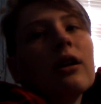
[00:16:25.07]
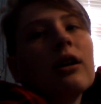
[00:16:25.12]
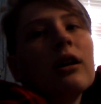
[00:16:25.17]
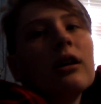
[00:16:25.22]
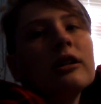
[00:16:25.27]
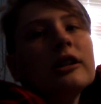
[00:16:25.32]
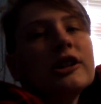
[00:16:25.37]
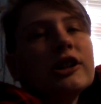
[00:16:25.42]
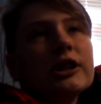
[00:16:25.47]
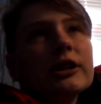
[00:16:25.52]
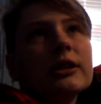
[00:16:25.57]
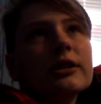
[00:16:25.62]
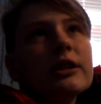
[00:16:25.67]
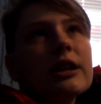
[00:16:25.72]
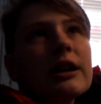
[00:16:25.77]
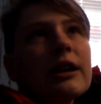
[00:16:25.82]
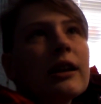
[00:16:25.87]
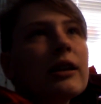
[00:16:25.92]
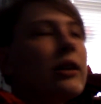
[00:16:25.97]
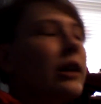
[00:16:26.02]
underneath
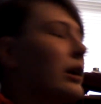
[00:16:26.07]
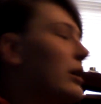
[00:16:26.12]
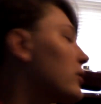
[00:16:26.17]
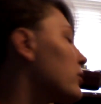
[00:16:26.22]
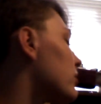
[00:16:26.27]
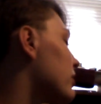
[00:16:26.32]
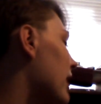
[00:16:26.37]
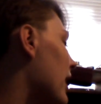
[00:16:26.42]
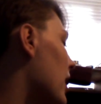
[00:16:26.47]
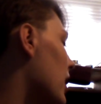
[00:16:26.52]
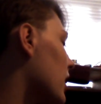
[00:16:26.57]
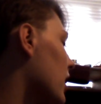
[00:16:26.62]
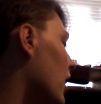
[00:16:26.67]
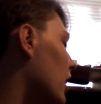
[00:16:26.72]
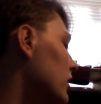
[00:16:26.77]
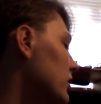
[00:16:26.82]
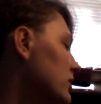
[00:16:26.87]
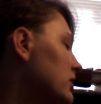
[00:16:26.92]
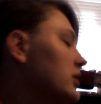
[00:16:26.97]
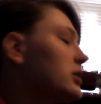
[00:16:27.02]
uh sheer thing, and
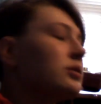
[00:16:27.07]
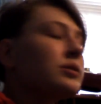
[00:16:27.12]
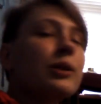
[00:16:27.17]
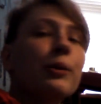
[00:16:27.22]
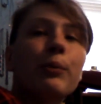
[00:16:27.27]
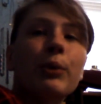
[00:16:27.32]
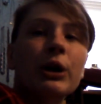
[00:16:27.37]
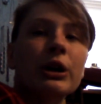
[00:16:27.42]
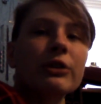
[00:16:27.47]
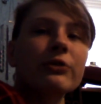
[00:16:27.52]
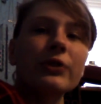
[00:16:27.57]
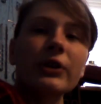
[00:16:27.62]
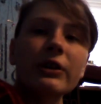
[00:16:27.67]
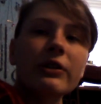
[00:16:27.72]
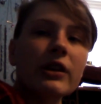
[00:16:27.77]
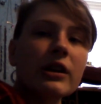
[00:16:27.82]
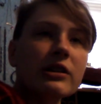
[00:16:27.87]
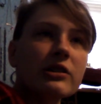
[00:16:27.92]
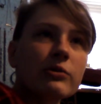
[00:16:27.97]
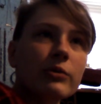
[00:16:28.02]
like that color
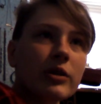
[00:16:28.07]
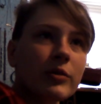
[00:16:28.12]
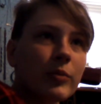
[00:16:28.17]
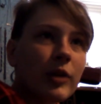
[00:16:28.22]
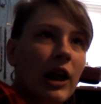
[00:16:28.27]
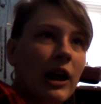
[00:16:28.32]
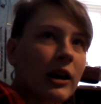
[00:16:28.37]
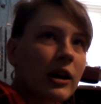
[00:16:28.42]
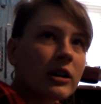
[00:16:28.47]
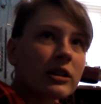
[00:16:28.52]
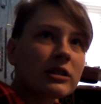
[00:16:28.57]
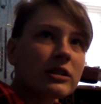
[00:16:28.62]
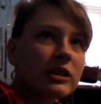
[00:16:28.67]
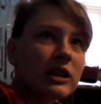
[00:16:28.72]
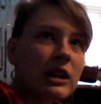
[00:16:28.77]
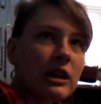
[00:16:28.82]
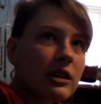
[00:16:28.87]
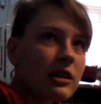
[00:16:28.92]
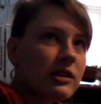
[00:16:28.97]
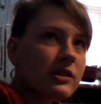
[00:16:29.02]
is the perfect thing to
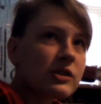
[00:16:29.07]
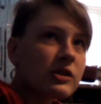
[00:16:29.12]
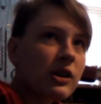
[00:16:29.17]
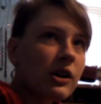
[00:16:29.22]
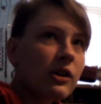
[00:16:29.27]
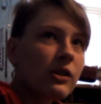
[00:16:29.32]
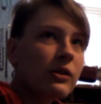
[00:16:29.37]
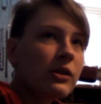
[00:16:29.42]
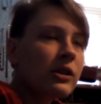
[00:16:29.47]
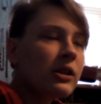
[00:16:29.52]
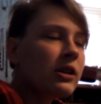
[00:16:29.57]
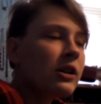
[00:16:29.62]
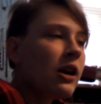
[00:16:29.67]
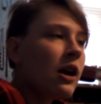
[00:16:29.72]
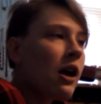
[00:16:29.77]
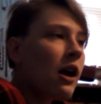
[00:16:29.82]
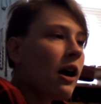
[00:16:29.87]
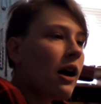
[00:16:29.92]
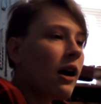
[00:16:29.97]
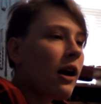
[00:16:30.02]
wear black underneath.
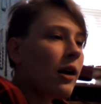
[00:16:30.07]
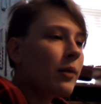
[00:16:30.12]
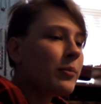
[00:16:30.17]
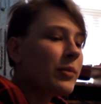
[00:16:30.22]
So,